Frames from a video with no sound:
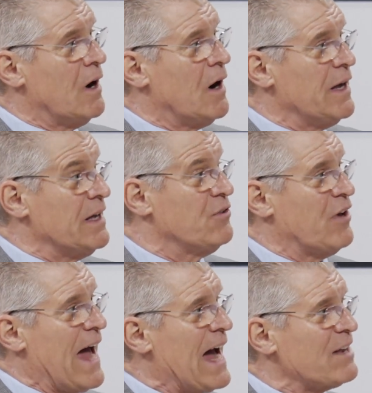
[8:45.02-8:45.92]

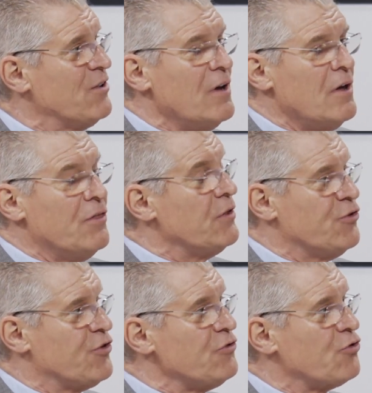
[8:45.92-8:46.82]
intact, then
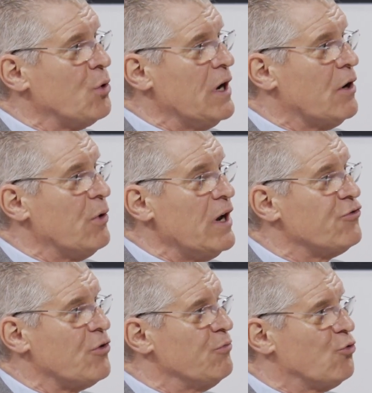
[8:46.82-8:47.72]
the sunscreen
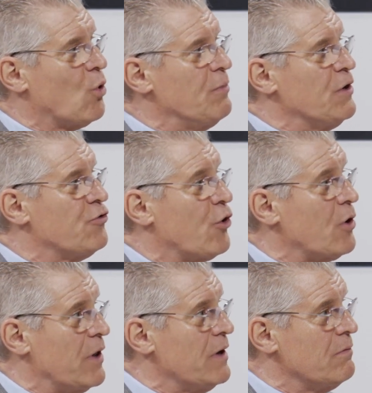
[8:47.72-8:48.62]
ingredients are absorbed
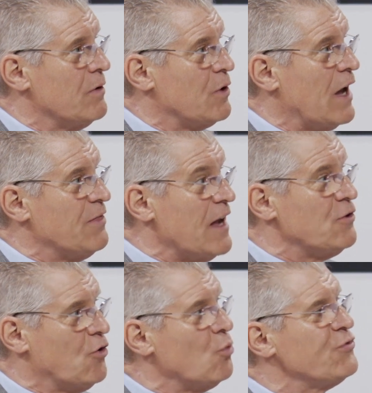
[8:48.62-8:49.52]
internally. Okay, they
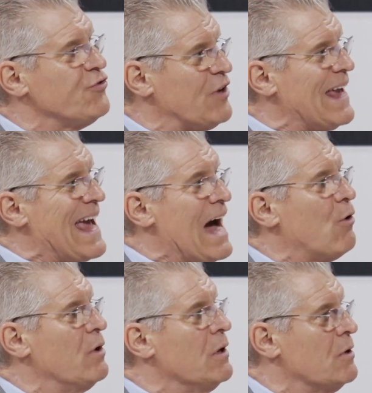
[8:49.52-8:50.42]
don't stay
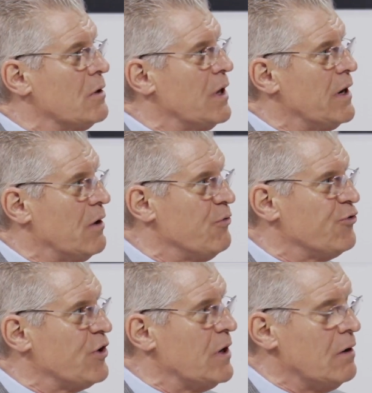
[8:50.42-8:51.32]
out in the layer of the
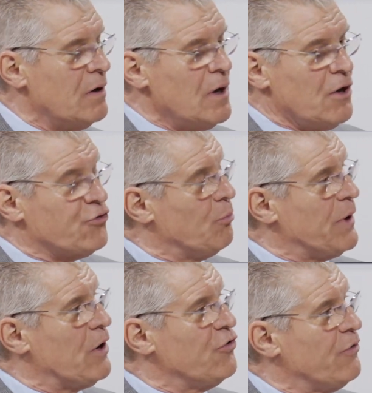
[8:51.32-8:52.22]
skin. So
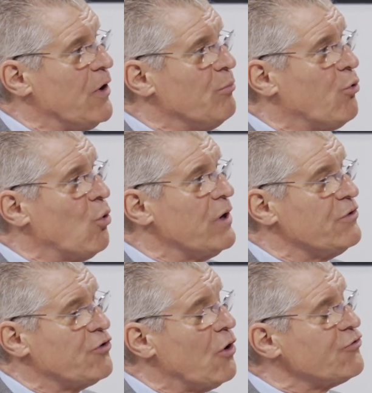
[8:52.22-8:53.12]
barrier is very important.
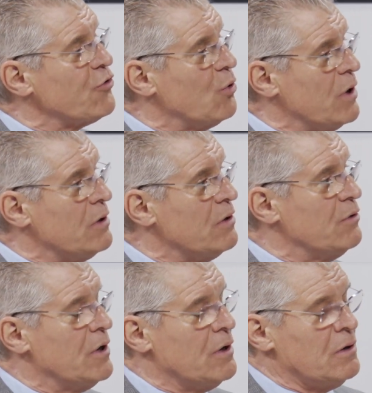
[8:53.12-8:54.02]
It's also in
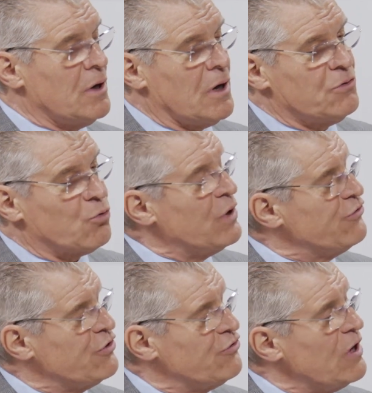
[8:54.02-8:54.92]

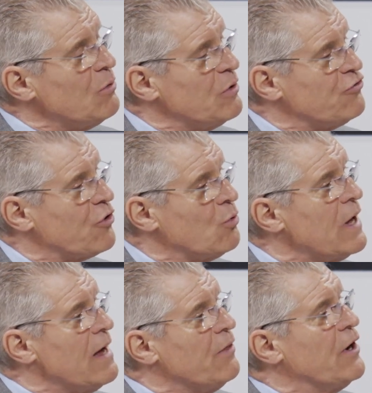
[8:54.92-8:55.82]
2016 been shown
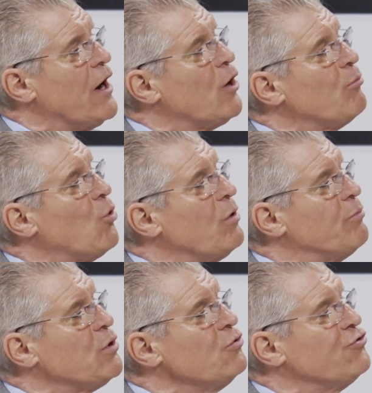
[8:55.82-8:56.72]
that airborne
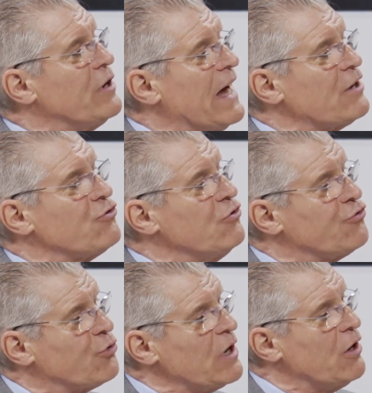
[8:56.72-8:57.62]
pollution actually
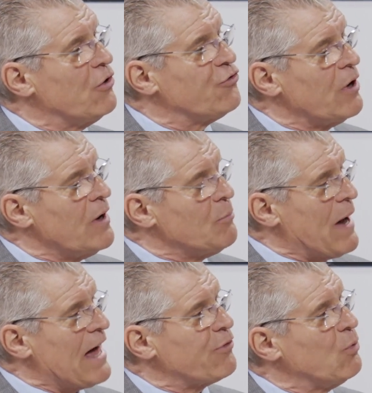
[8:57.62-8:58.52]
triggers
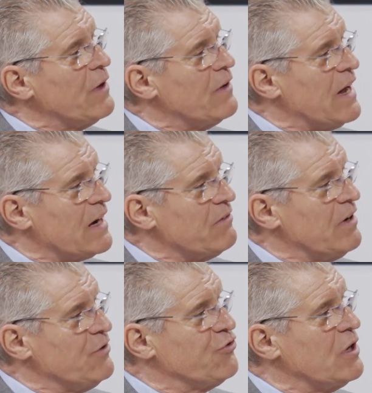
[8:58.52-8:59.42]
pathway that
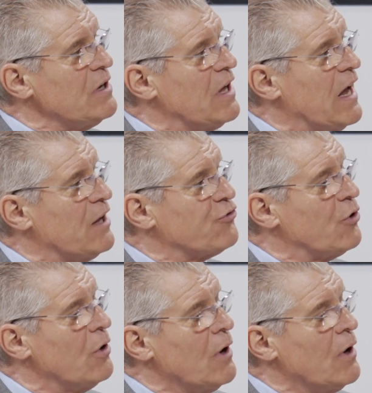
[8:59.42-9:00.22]
activates skin cancer